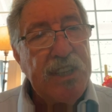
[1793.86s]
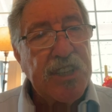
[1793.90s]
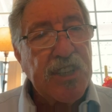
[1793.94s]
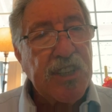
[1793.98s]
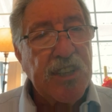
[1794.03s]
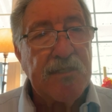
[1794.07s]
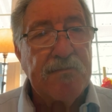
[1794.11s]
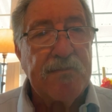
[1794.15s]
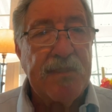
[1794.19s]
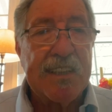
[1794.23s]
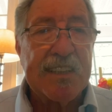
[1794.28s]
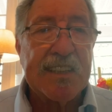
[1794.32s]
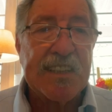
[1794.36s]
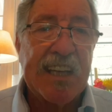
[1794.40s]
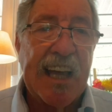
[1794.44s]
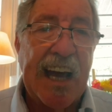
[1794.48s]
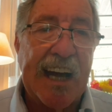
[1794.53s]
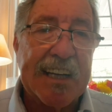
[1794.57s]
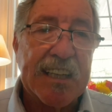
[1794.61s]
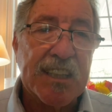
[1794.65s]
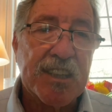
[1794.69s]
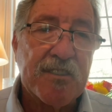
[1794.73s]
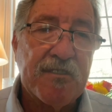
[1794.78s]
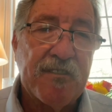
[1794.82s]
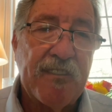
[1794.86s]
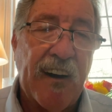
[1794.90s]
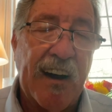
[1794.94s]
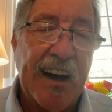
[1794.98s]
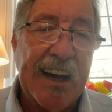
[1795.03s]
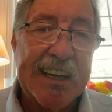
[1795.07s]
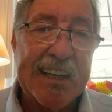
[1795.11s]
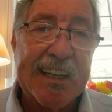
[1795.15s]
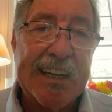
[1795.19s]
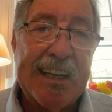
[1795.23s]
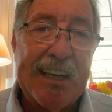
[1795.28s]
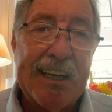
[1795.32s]
should be
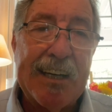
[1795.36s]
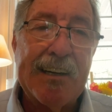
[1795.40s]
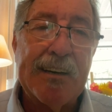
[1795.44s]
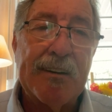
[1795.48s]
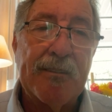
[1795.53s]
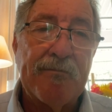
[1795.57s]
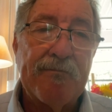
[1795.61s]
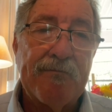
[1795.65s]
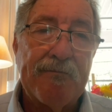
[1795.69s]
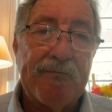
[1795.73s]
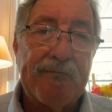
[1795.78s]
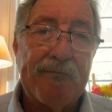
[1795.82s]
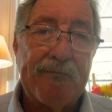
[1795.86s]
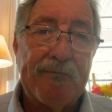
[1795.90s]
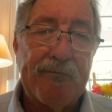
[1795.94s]
satisfying him?